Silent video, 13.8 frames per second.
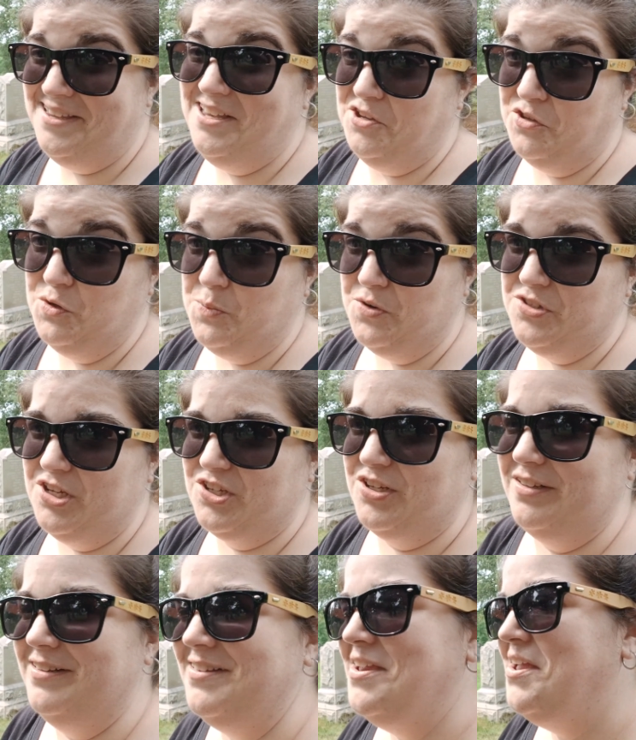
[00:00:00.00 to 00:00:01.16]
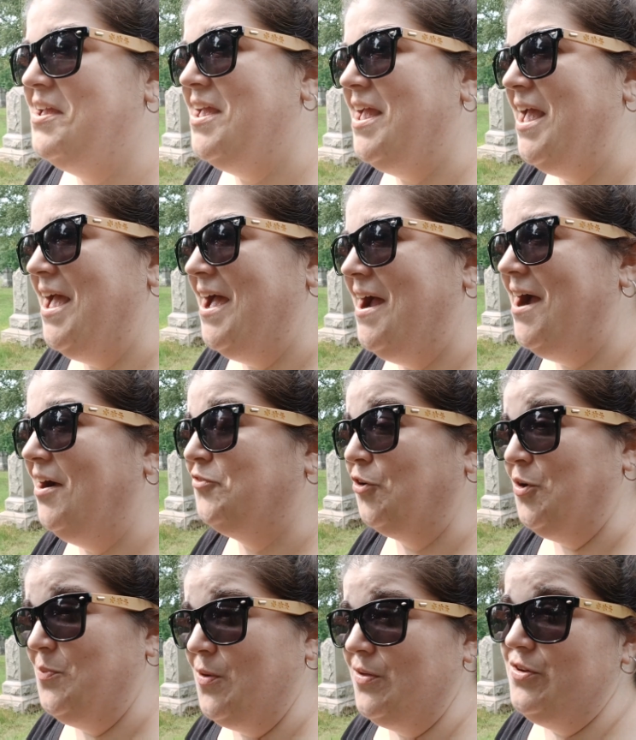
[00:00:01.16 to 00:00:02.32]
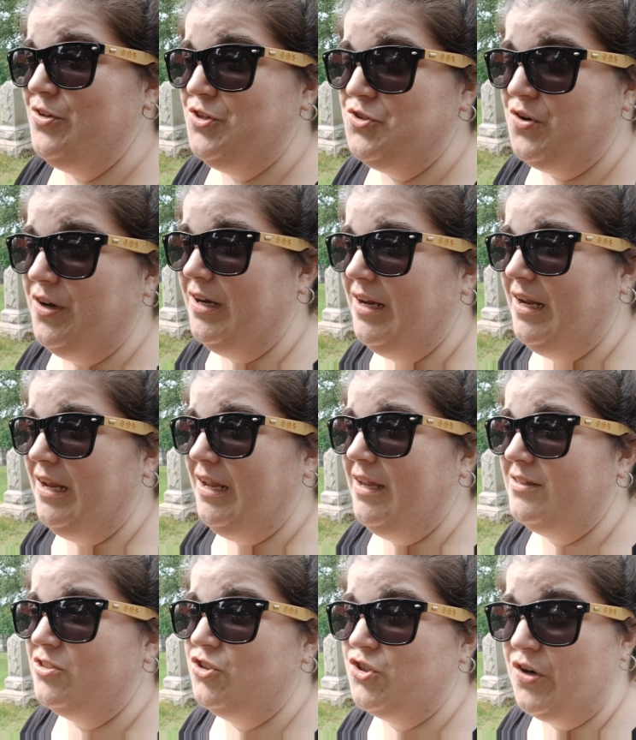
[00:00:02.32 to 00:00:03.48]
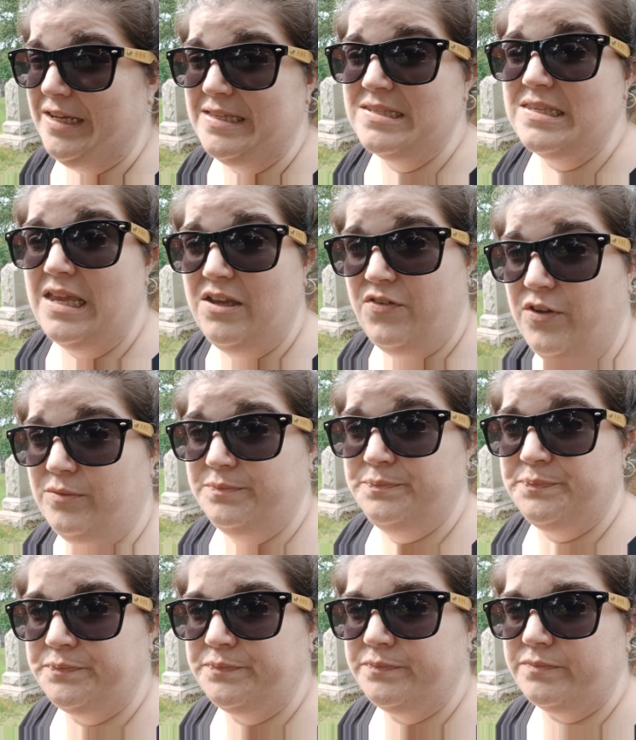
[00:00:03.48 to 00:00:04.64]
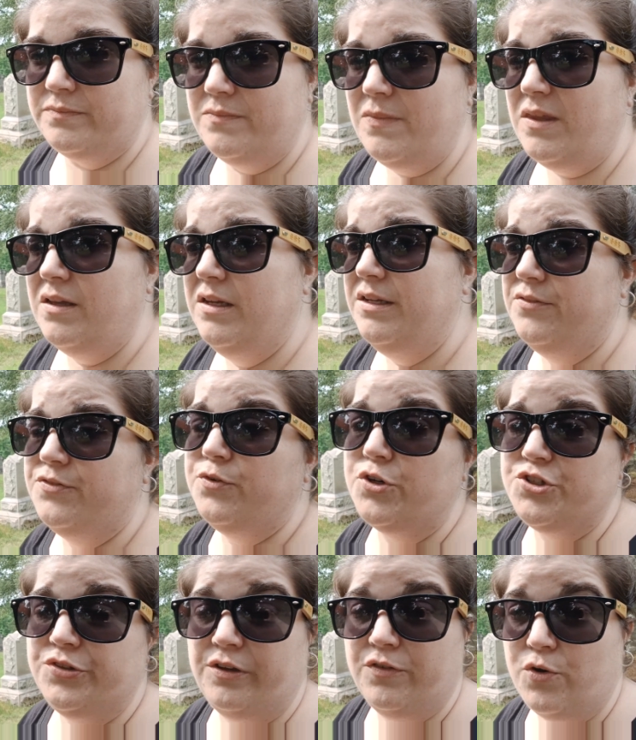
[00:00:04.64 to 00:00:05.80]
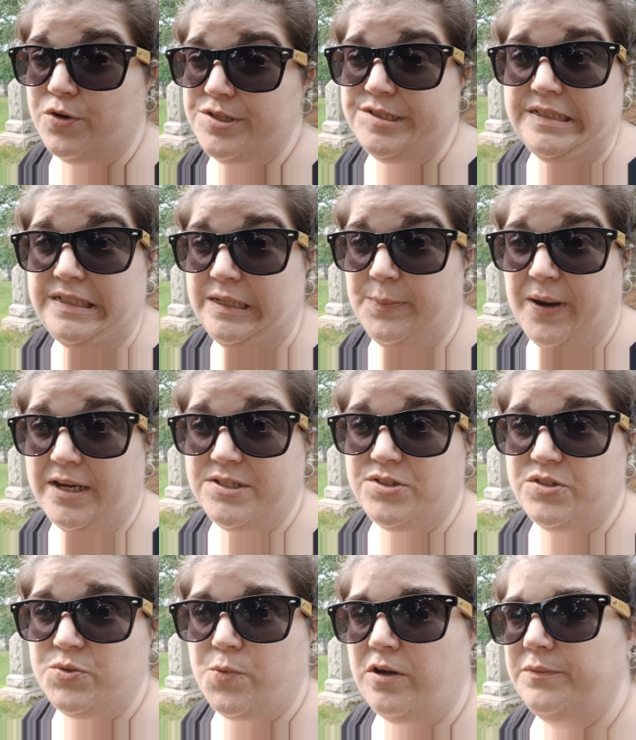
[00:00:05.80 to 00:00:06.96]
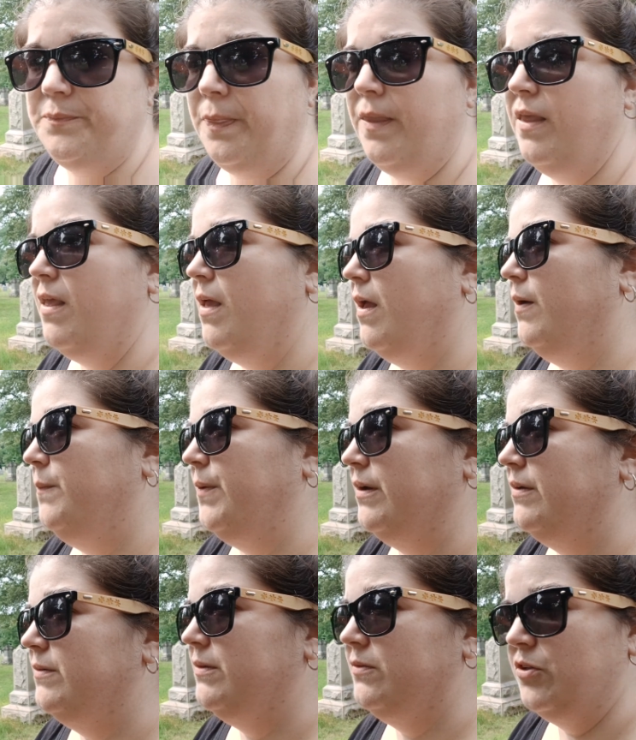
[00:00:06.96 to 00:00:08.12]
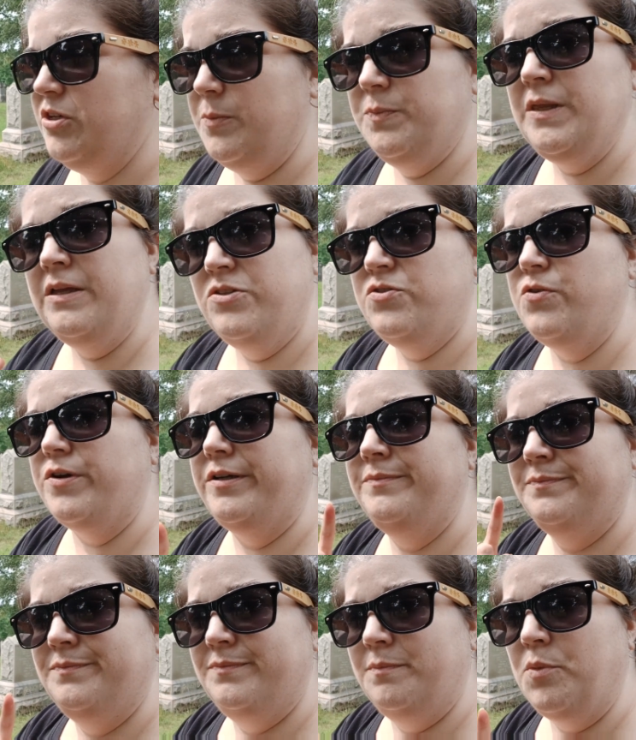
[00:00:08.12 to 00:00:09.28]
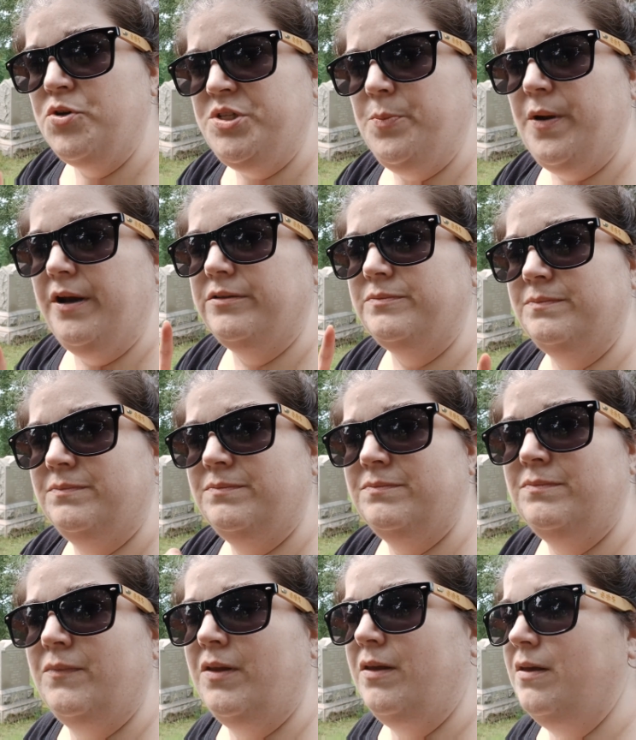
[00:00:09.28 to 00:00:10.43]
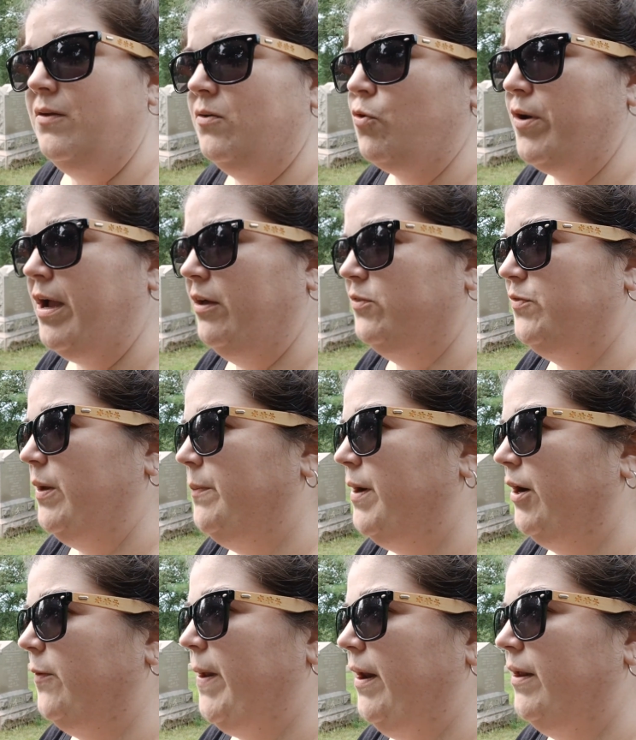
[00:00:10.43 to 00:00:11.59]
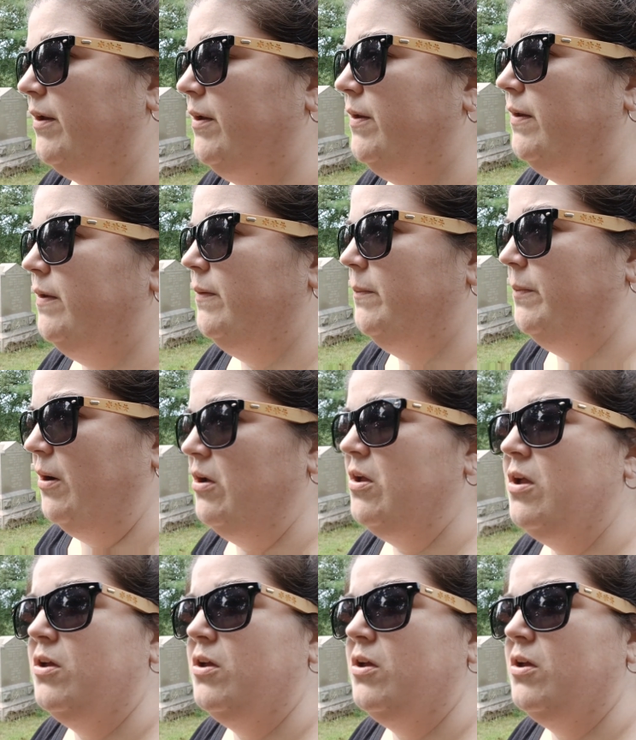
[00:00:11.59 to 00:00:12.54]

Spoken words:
Superstition. For her brother to drink to try and save him. And unfortunately, of course, he passed as well. But look up that story. Mercy Brown, Rhode Island Vampire Panic. But,